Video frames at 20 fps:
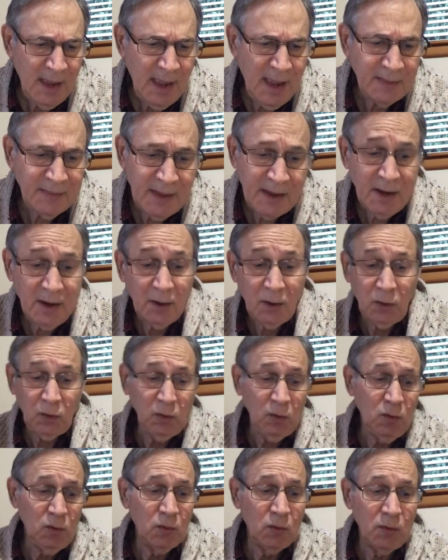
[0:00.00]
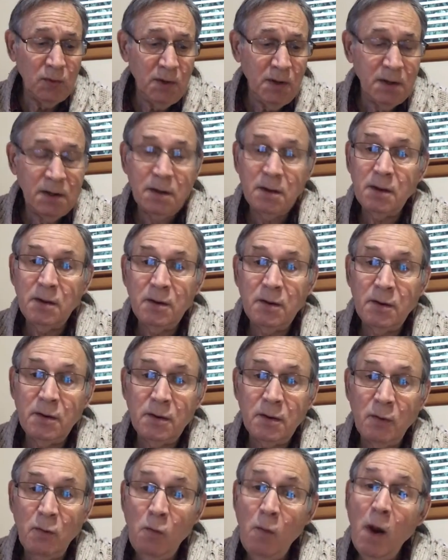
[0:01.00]
And they conclude,
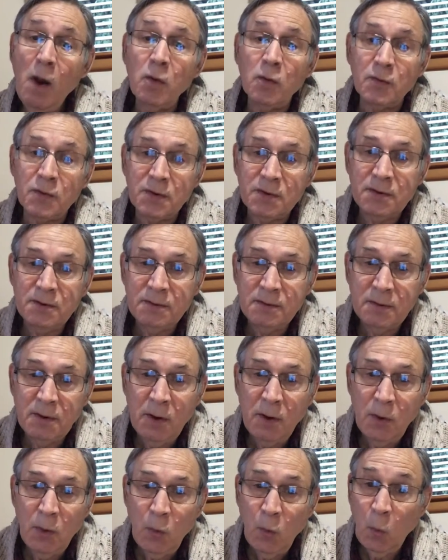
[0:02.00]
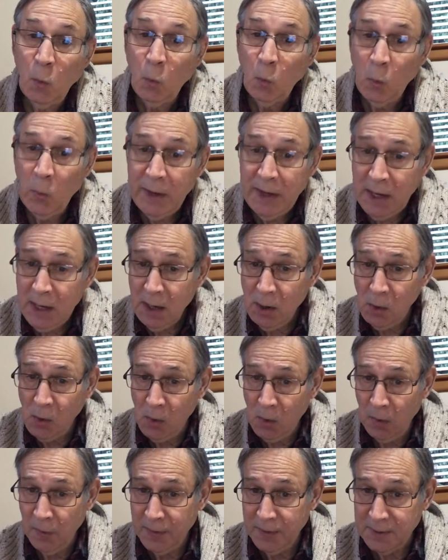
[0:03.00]
quote, "We
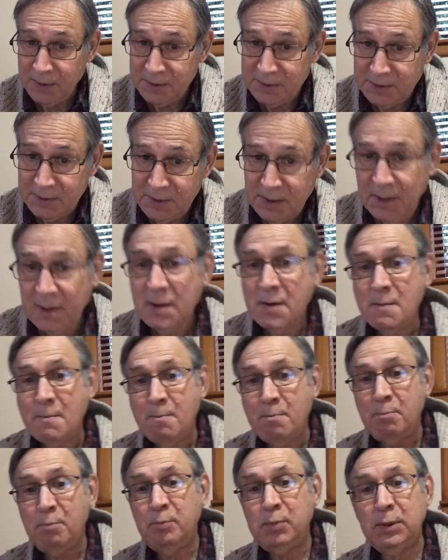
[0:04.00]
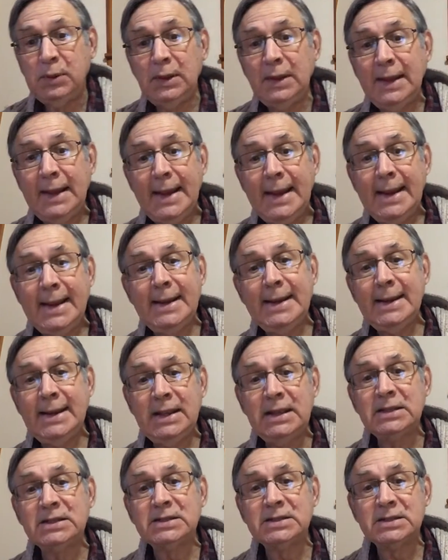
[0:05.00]
call this plain
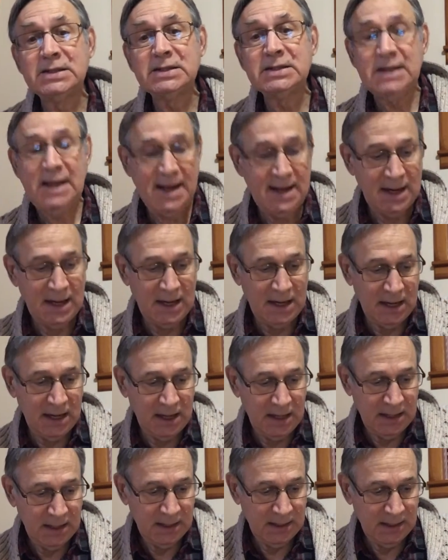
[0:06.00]
insanity."